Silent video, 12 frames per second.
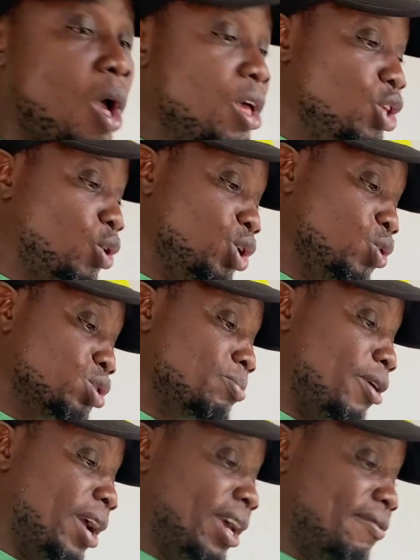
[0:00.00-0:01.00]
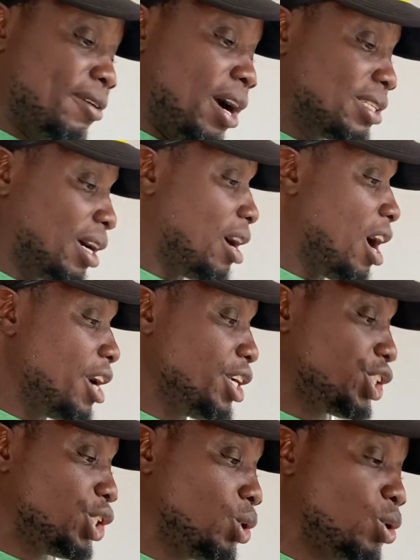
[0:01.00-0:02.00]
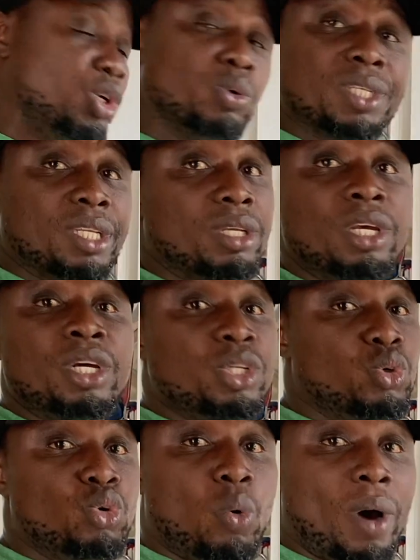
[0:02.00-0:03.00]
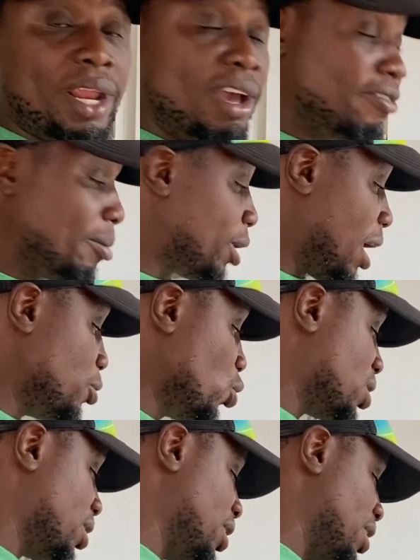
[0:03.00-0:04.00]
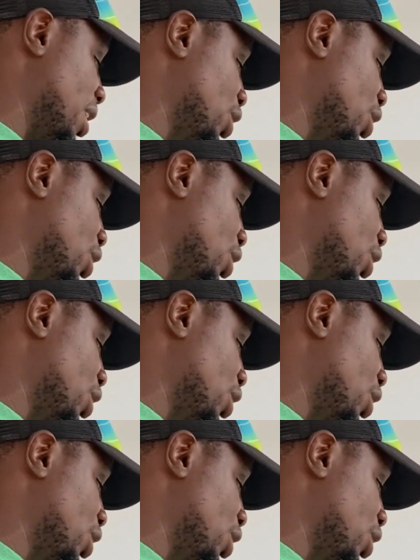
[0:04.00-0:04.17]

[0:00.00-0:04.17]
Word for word: You could use meringue as a garnish, you could use it to do whatever, but I'm using it in a